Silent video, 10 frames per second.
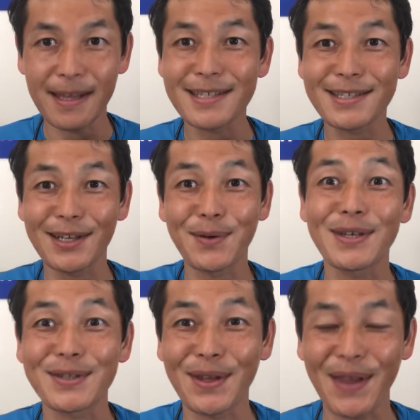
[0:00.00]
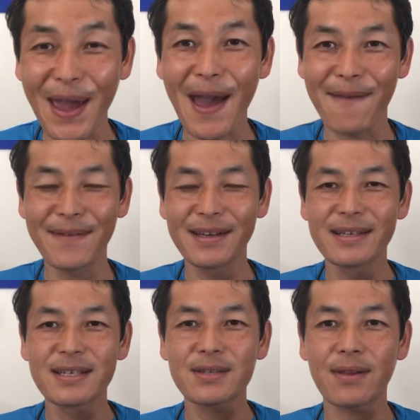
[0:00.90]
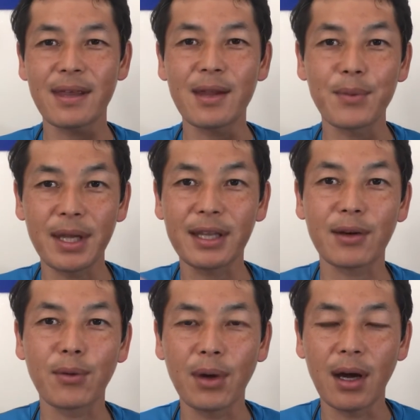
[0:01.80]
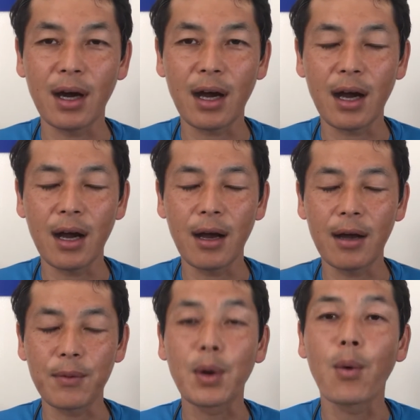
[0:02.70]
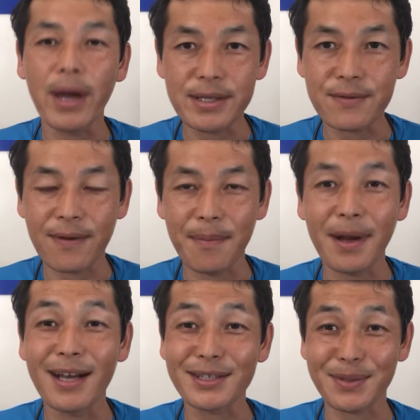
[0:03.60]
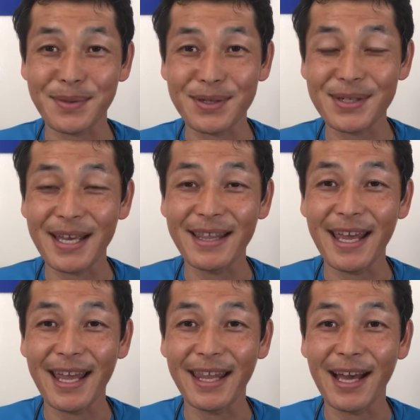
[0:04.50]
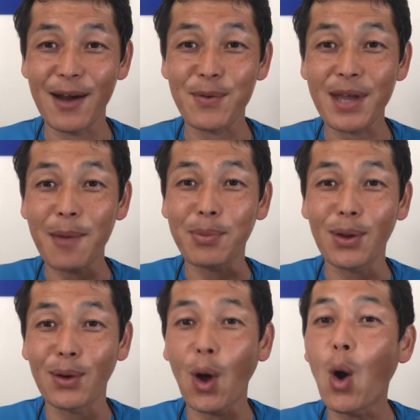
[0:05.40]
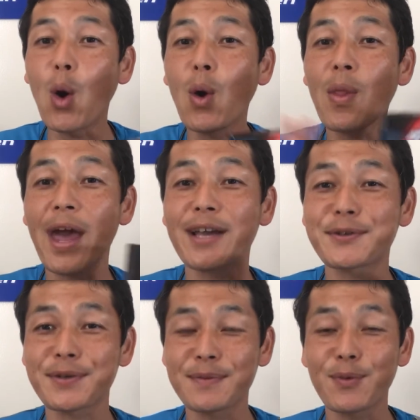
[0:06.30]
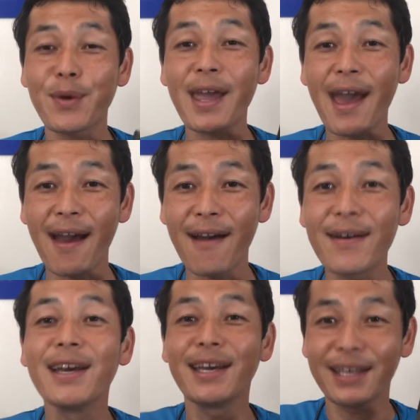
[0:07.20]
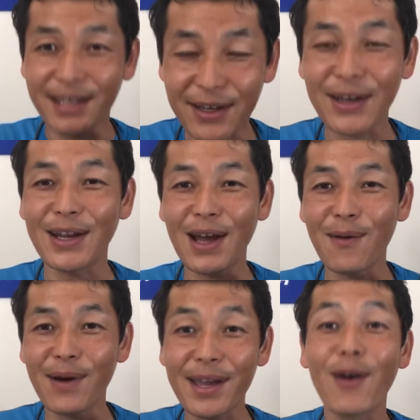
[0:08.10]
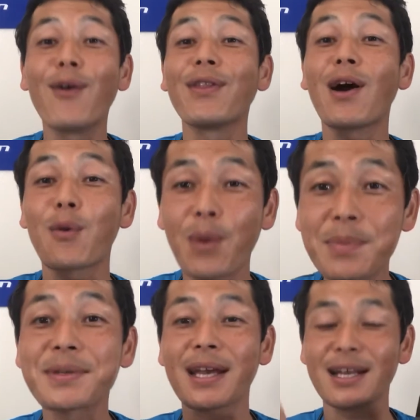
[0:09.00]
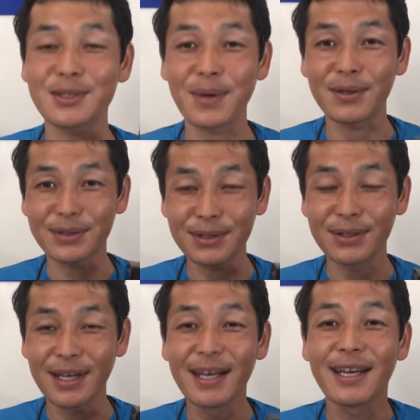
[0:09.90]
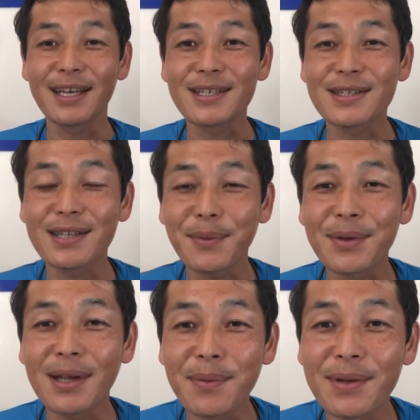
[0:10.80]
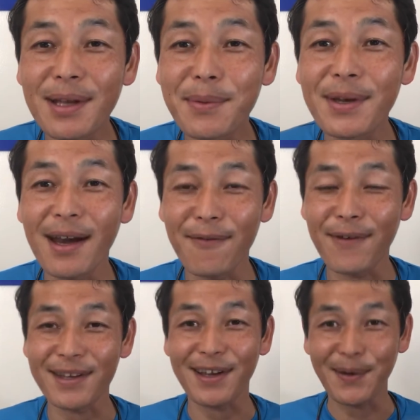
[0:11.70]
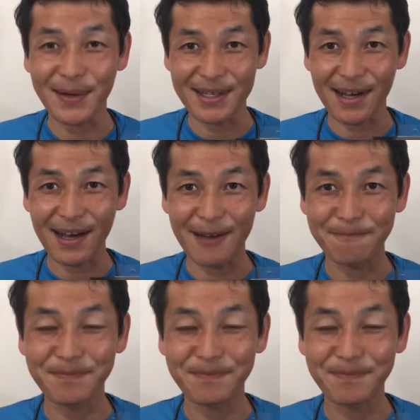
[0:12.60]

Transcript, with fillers: That's the question that they have. So then we get the uh, uh, requests from customers and then uh, we upload all the extreme we have here in Hawaii on our website as well too. It's www.phitenhawaii.com.